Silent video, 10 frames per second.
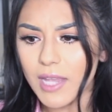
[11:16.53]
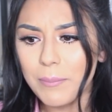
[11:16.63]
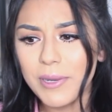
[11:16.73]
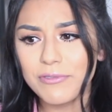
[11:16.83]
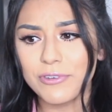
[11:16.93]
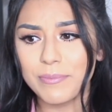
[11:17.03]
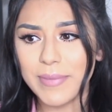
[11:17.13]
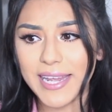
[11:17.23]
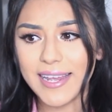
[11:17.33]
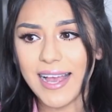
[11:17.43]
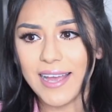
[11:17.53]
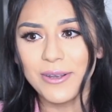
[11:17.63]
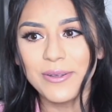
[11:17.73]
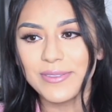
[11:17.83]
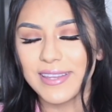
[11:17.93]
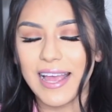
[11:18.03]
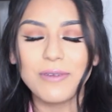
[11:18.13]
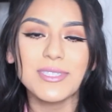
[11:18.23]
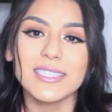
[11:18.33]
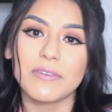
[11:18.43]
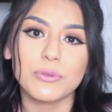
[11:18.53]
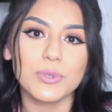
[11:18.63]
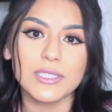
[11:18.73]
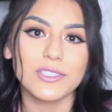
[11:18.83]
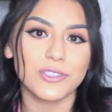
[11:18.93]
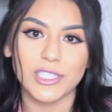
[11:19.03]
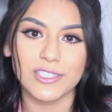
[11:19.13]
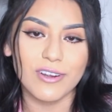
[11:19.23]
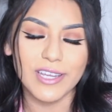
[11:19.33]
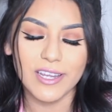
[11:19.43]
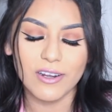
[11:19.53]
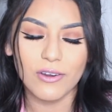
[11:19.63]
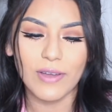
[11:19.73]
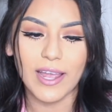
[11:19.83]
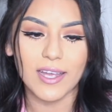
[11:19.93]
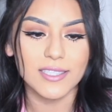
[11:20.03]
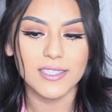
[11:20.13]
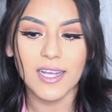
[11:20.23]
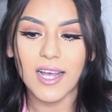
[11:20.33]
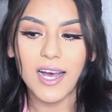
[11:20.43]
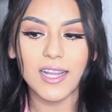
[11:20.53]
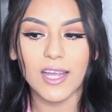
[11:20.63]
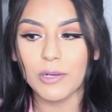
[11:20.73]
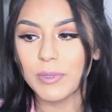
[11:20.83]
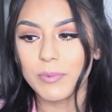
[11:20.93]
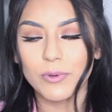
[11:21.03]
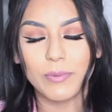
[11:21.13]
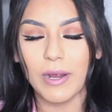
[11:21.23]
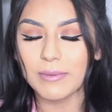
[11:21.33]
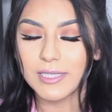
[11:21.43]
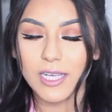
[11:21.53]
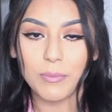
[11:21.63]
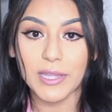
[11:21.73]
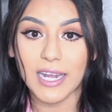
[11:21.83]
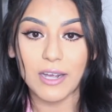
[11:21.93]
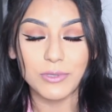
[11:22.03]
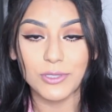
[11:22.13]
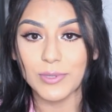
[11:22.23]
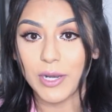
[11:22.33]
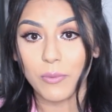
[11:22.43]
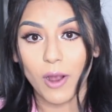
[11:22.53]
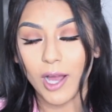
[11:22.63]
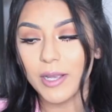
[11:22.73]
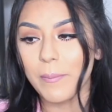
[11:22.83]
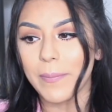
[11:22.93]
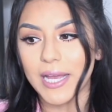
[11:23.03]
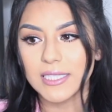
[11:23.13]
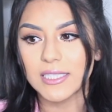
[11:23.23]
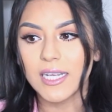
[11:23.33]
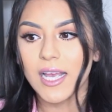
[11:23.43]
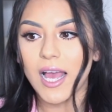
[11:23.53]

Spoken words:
But for me, I was never really strict on keto, and a lot of people would probably tell me that I was doing it wrong, but